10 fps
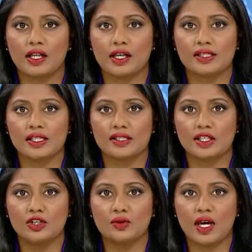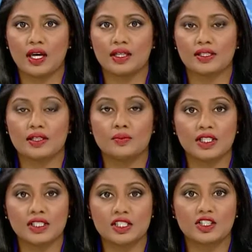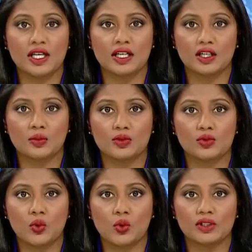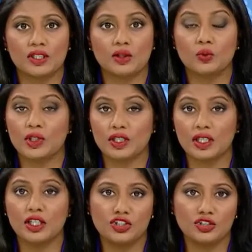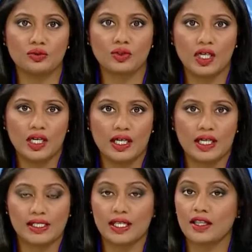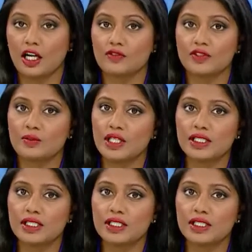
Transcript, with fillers: says the UK is committed to getting a withdrawal deal with the EU. He said that after meeting